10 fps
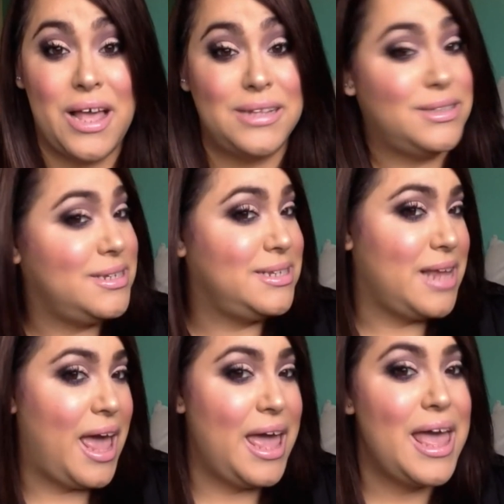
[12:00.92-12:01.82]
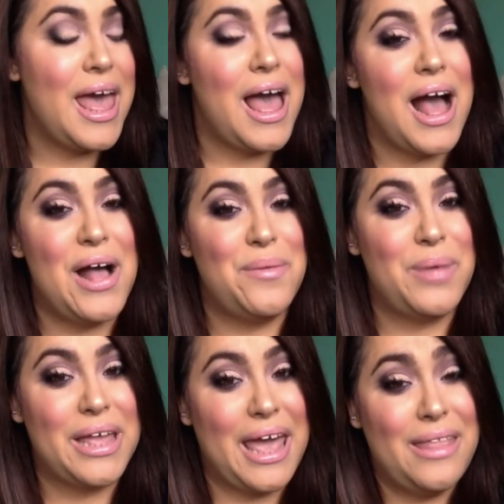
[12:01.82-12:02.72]
else to say.
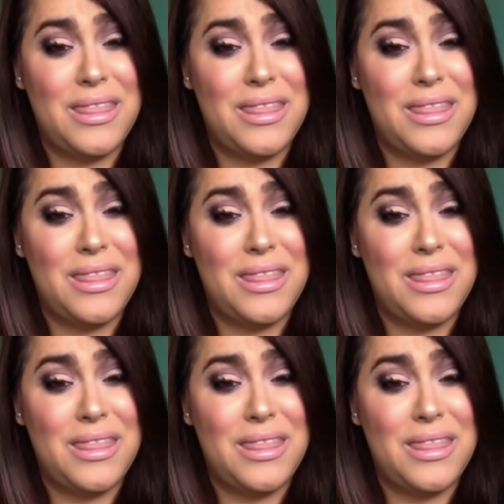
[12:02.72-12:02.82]
Again,